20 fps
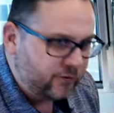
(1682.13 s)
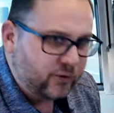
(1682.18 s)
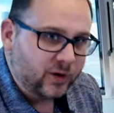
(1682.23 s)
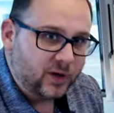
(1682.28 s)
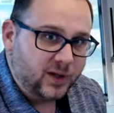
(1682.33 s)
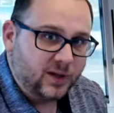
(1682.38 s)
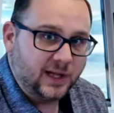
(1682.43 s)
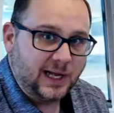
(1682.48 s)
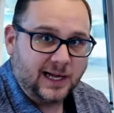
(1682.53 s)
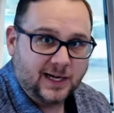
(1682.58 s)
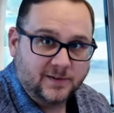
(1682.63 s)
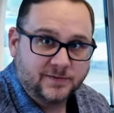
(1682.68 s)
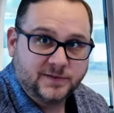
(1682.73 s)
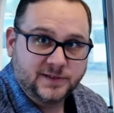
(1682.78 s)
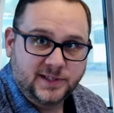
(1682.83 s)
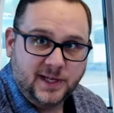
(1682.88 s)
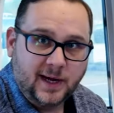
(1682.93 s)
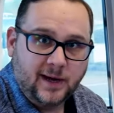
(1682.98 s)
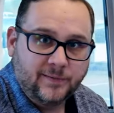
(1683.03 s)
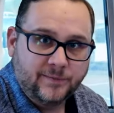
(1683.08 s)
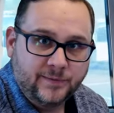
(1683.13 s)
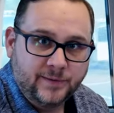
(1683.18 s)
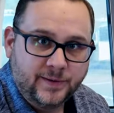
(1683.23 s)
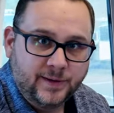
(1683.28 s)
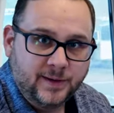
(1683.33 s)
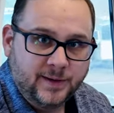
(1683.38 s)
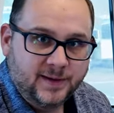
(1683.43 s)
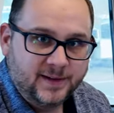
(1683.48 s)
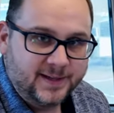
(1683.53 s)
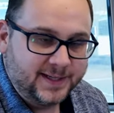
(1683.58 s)
for a lot of stuff.
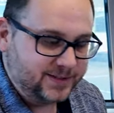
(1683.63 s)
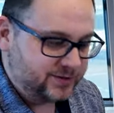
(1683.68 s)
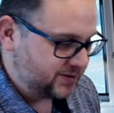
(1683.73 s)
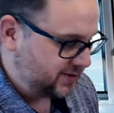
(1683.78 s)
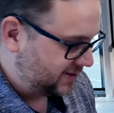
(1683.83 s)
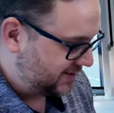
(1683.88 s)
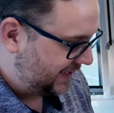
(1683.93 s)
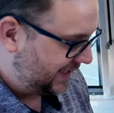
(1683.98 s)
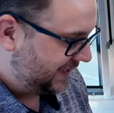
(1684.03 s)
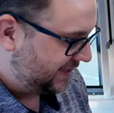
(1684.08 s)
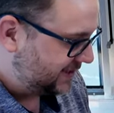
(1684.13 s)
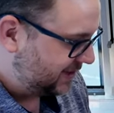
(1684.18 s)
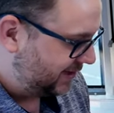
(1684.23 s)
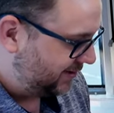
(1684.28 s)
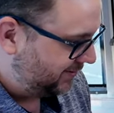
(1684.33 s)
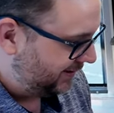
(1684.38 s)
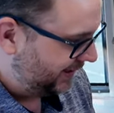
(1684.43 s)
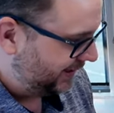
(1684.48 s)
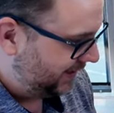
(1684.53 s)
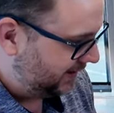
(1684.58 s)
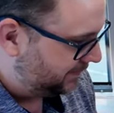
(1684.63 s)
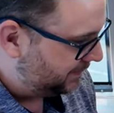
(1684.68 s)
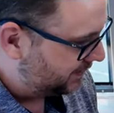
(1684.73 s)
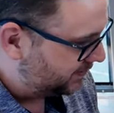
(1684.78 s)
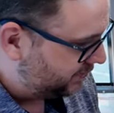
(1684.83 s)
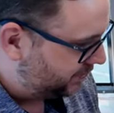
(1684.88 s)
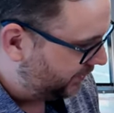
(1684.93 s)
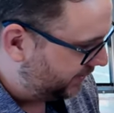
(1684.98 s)
Like just things that you need, but you